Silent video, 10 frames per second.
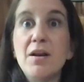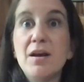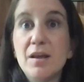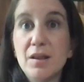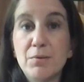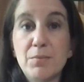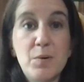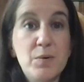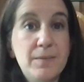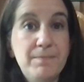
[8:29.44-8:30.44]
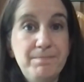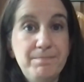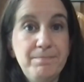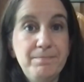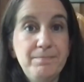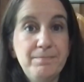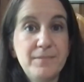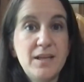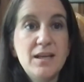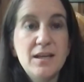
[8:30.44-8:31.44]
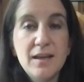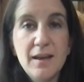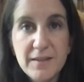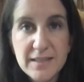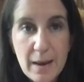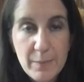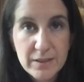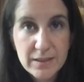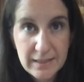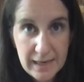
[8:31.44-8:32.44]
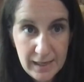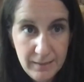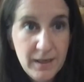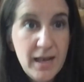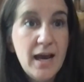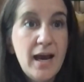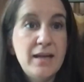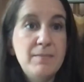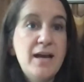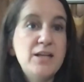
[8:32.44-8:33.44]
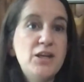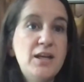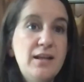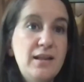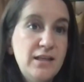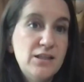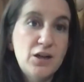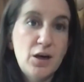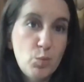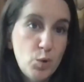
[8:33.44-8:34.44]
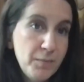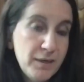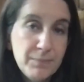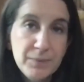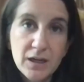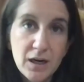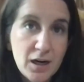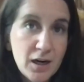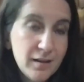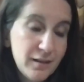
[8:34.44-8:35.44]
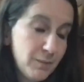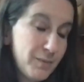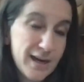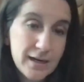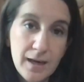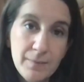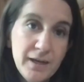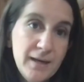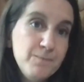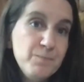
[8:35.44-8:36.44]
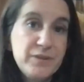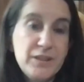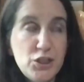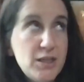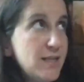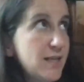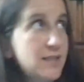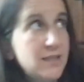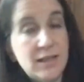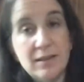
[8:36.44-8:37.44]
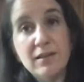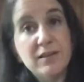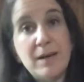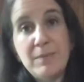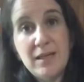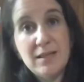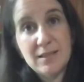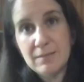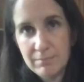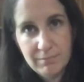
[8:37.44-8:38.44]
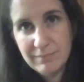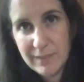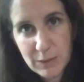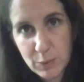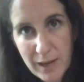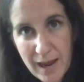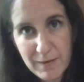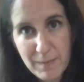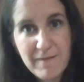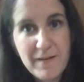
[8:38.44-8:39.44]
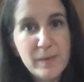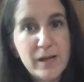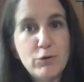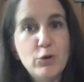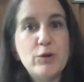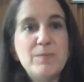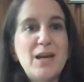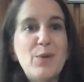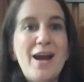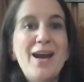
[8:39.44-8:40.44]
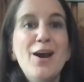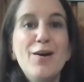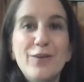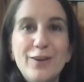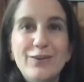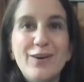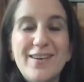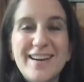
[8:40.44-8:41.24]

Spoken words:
If this happened today, I imagine they'd start warming up the car, they'd pack up the Cheez-Its and Little Debbie's, that's what we have in my family on road trips anyway, for the road and start off to the next venture.